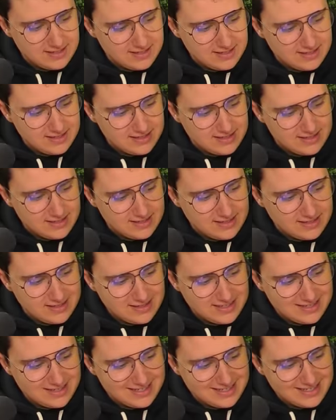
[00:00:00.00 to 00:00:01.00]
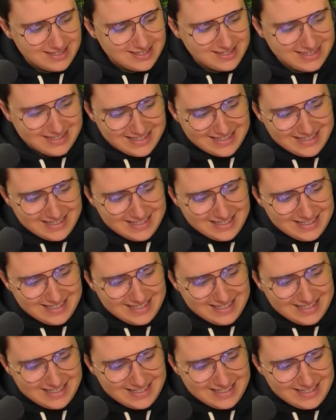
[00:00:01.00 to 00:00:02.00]

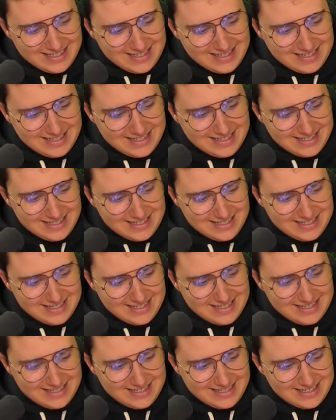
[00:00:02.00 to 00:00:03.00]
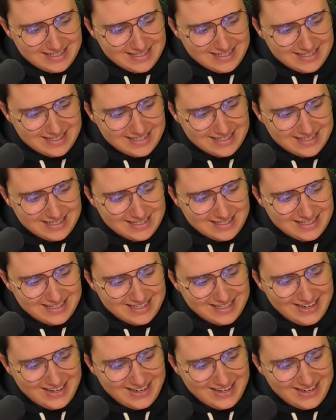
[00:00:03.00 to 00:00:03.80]
The person shown says nothing.